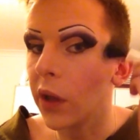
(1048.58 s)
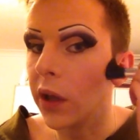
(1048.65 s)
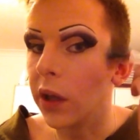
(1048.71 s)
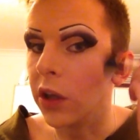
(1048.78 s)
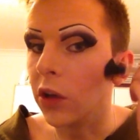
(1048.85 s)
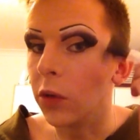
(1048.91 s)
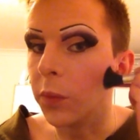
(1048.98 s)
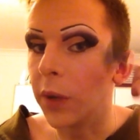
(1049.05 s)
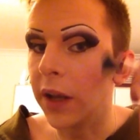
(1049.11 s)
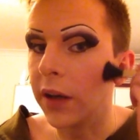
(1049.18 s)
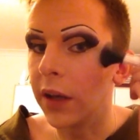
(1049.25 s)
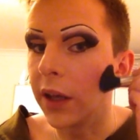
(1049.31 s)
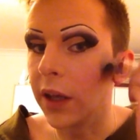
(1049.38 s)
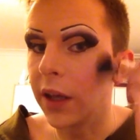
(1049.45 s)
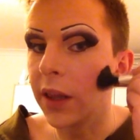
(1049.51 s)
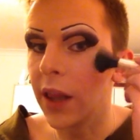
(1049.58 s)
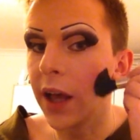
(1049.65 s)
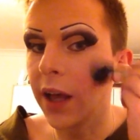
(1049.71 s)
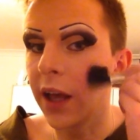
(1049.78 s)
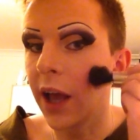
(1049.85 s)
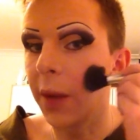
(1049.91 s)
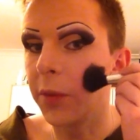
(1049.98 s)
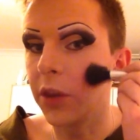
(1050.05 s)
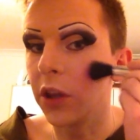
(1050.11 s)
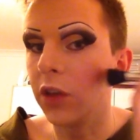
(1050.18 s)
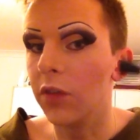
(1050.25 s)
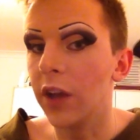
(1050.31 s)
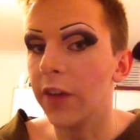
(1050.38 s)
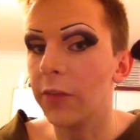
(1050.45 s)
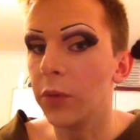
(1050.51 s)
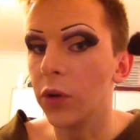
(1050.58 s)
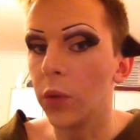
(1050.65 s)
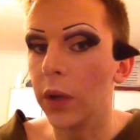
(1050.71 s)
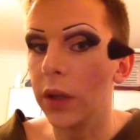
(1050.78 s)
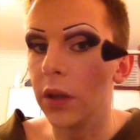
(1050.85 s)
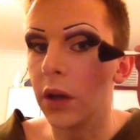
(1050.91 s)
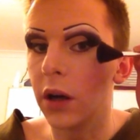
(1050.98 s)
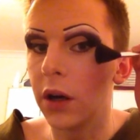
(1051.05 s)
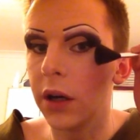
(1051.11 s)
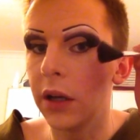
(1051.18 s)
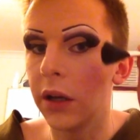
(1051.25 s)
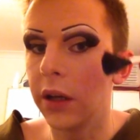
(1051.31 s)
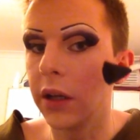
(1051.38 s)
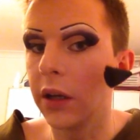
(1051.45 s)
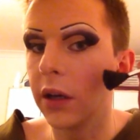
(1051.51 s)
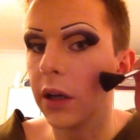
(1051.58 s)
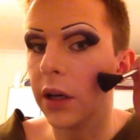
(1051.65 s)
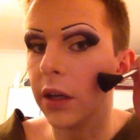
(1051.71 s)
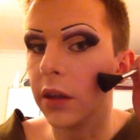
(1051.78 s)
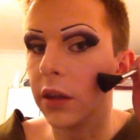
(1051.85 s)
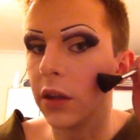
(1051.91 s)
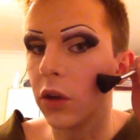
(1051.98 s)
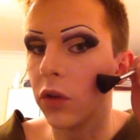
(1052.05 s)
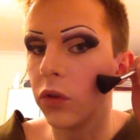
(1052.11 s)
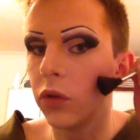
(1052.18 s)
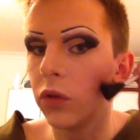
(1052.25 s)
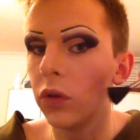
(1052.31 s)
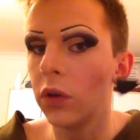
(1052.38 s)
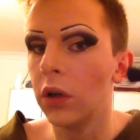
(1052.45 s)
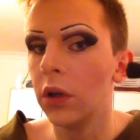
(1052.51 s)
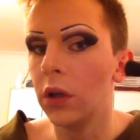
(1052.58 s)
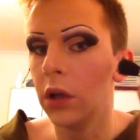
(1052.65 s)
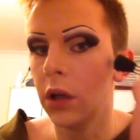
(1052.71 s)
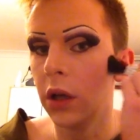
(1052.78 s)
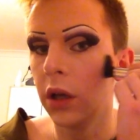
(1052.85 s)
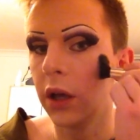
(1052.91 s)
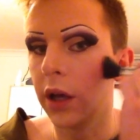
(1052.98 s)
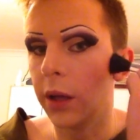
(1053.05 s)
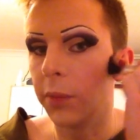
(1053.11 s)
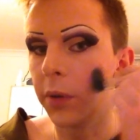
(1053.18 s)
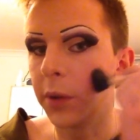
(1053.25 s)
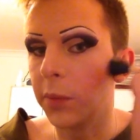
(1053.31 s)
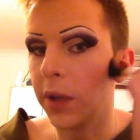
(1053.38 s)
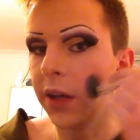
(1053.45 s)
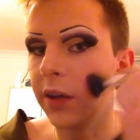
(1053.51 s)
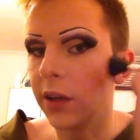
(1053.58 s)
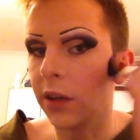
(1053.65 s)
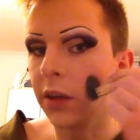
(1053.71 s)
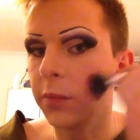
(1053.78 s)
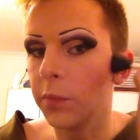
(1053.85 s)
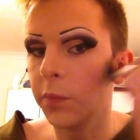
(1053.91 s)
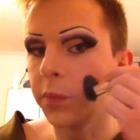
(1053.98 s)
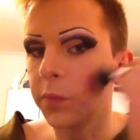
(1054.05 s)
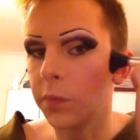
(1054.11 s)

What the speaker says: And you're blending it in that gap that you've left between the highlight and the contour, and by blending them